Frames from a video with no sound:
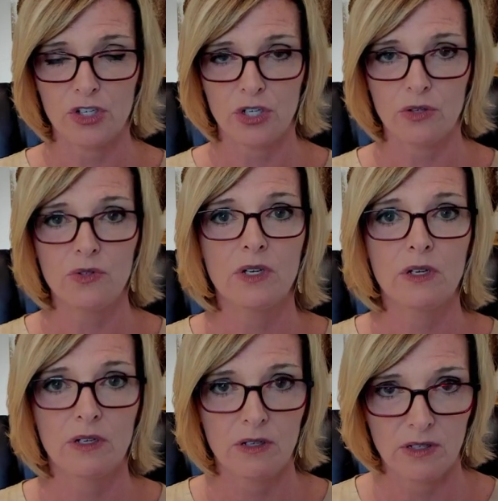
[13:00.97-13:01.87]
issues,
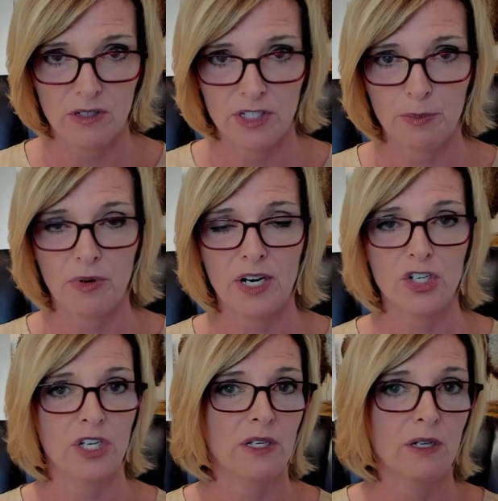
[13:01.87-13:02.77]

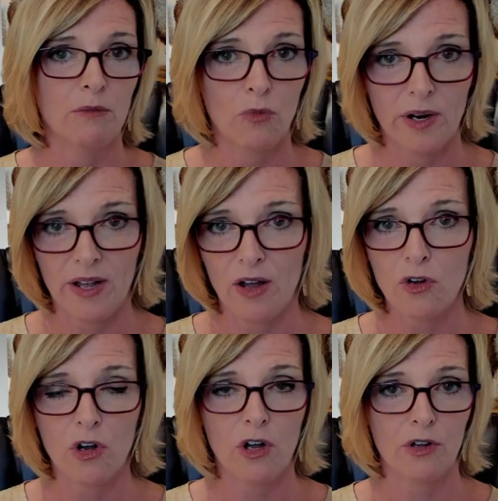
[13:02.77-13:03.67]
depression, more
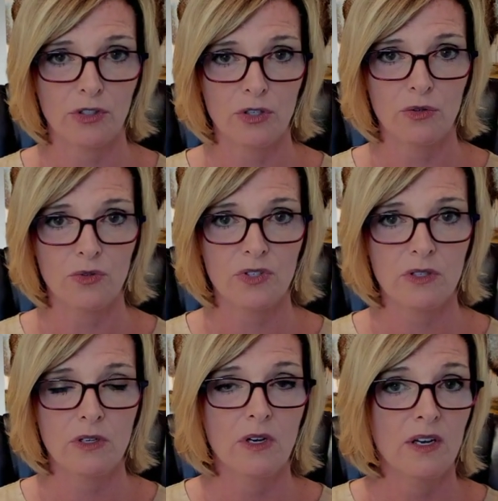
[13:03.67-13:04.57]
alcohol
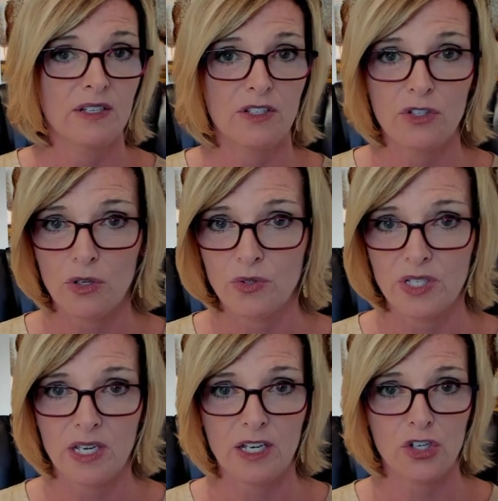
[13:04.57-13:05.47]
use,
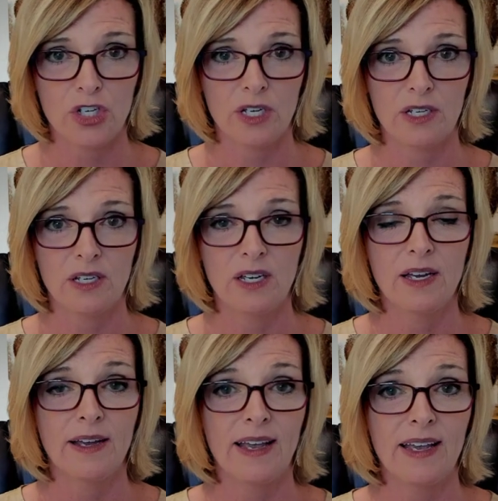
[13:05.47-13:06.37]
dissociation,
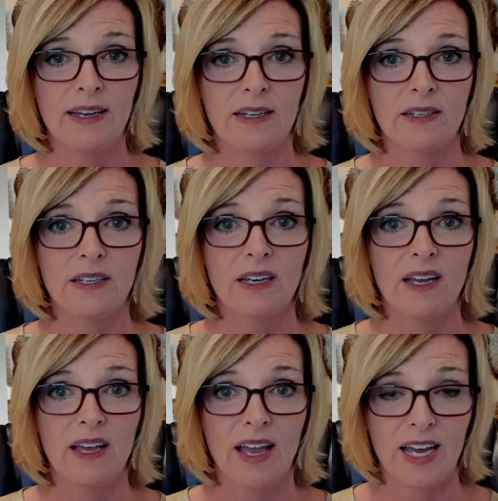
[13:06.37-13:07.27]
and
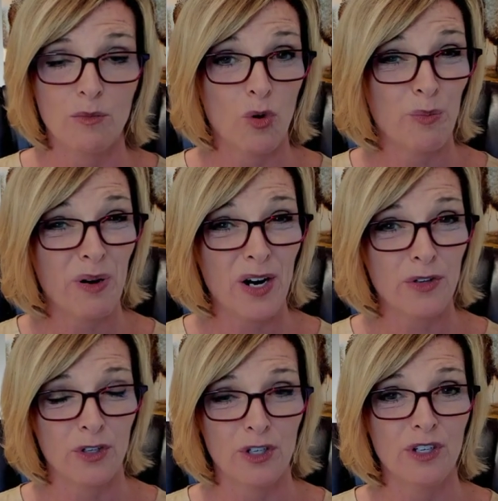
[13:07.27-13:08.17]
had more
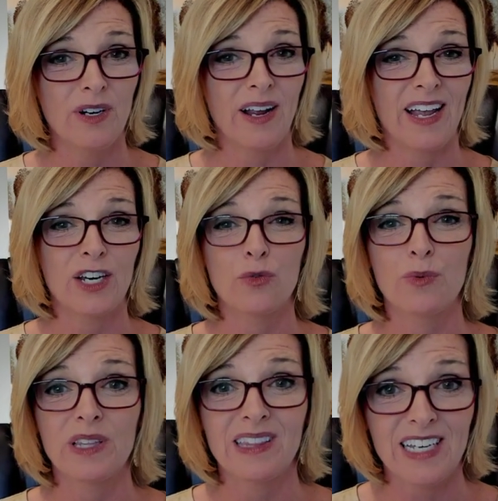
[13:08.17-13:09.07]
partner and
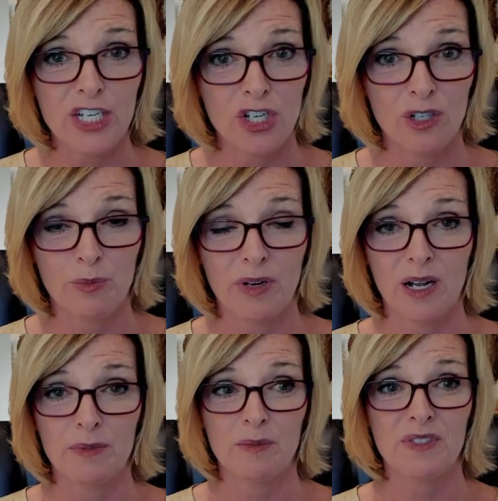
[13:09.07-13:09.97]
relational
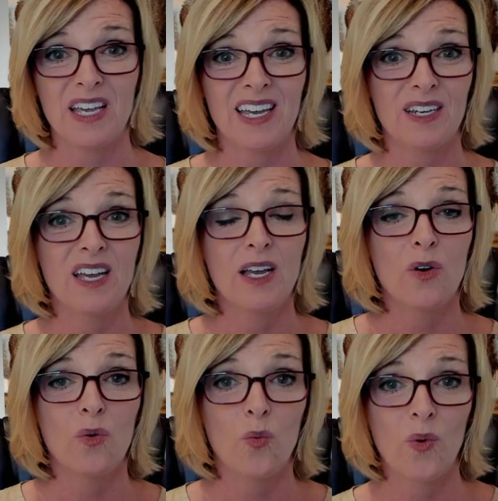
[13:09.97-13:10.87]
problems. And
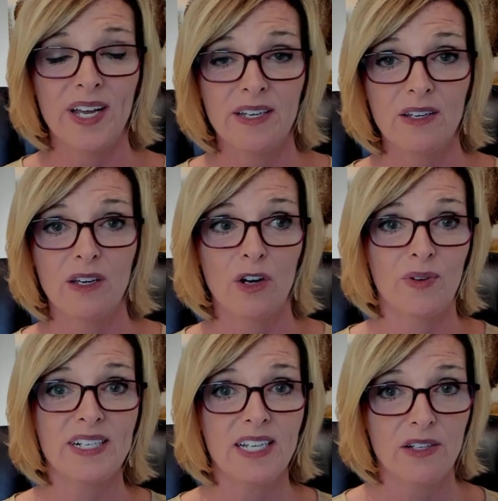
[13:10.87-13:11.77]
when
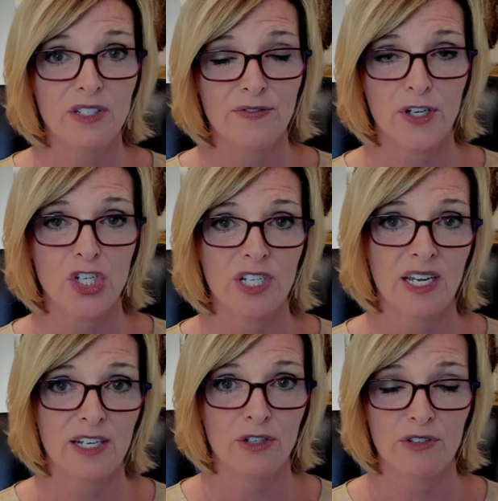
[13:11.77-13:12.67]
erectile dysfunction
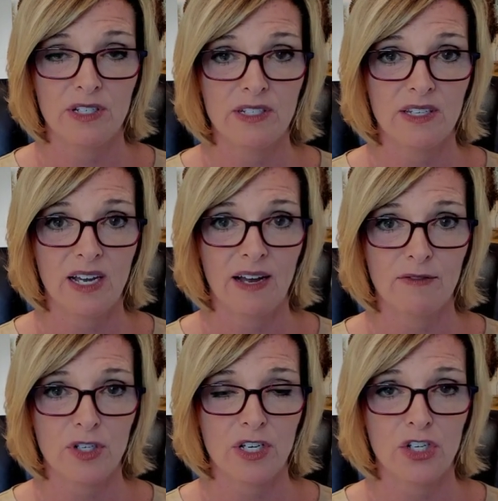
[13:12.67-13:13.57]
enters into the
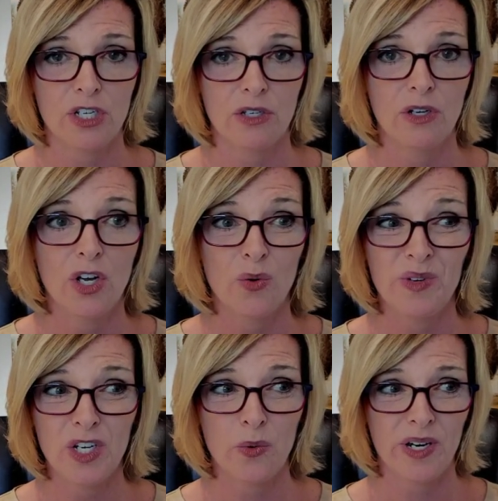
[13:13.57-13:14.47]
conversation,
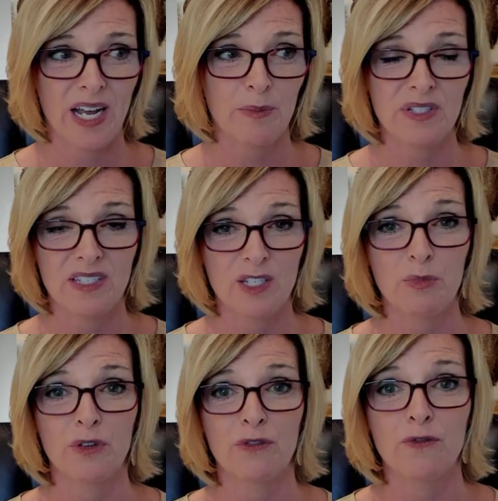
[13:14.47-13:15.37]
we know what happens is
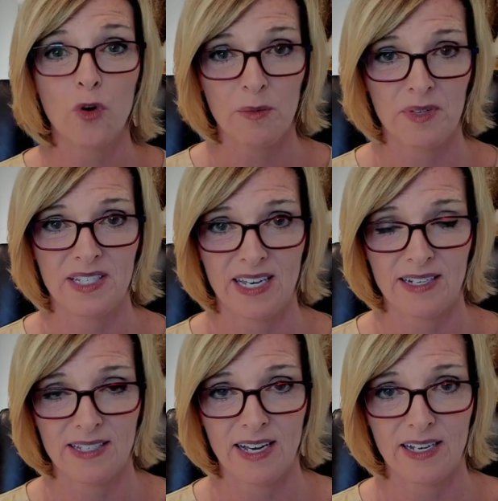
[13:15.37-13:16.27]
performance
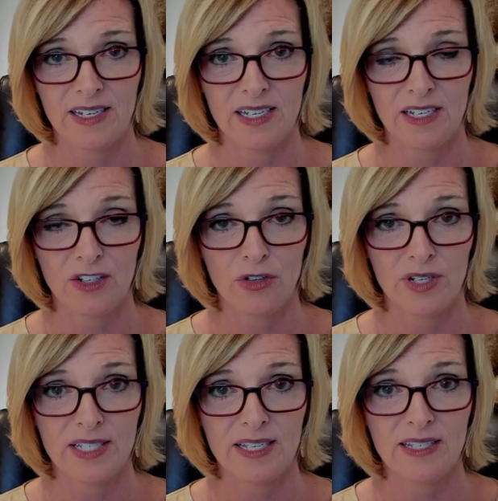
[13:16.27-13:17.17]
anxiety
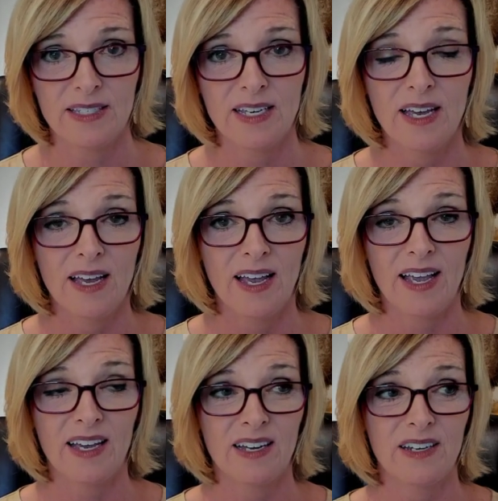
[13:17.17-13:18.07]
increases.
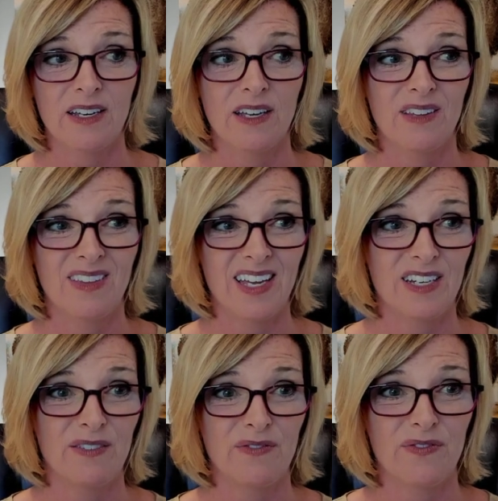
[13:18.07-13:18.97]
And then
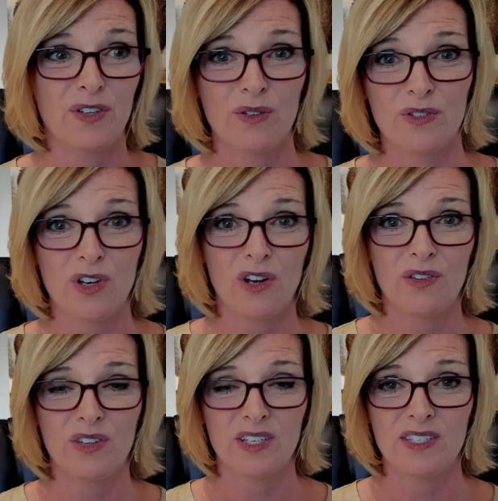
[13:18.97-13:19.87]
if there's all
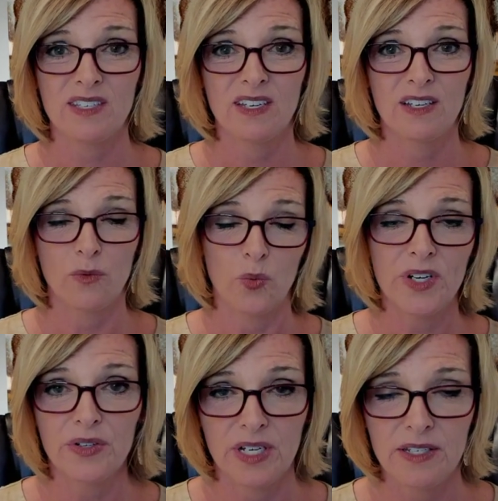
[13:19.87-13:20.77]
this
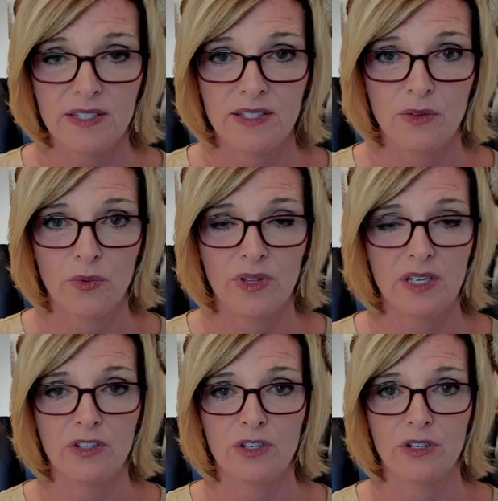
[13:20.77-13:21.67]
weirdness
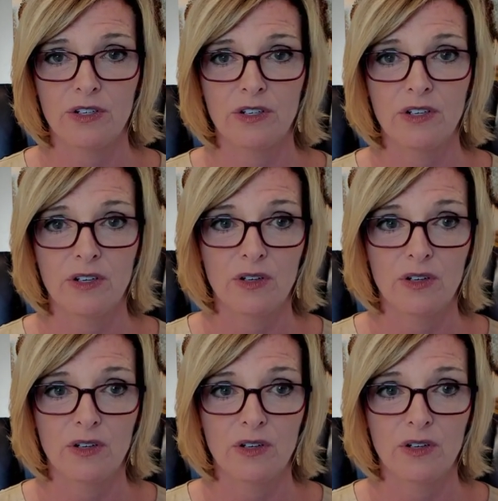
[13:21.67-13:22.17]
within your